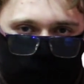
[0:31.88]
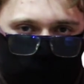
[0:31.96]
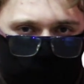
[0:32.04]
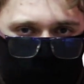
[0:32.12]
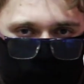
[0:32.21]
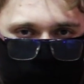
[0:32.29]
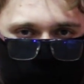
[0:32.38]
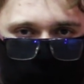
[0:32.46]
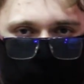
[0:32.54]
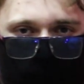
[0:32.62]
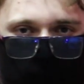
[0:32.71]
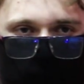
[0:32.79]
of videos
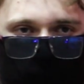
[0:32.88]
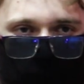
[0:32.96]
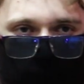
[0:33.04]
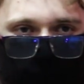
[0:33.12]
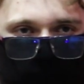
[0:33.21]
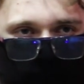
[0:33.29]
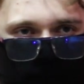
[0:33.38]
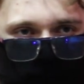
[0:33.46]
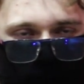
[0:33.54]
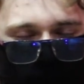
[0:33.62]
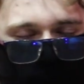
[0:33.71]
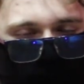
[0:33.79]
is
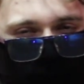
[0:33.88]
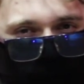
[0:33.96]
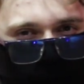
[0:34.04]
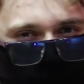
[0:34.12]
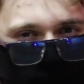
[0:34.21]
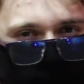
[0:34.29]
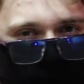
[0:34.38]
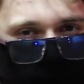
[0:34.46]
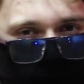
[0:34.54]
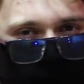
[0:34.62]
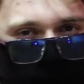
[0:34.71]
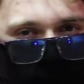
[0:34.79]
something
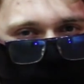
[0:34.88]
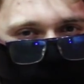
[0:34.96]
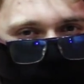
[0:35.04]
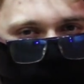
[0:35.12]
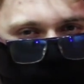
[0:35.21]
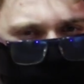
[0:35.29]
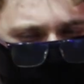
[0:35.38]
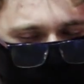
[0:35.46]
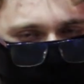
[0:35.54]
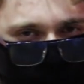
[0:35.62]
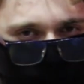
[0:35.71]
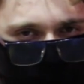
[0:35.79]
pretty
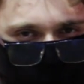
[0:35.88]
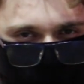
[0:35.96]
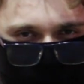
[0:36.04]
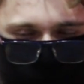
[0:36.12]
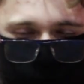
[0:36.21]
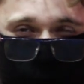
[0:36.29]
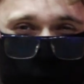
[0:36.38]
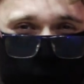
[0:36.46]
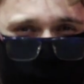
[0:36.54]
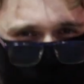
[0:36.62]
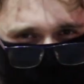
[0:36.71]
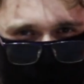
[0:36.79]
limiting for such a
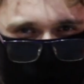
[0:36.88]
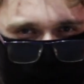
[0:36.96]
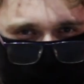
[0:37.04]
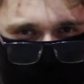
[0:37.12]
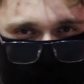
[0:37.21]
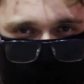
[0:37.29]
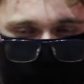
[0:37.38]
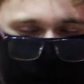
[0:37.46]
huge topic.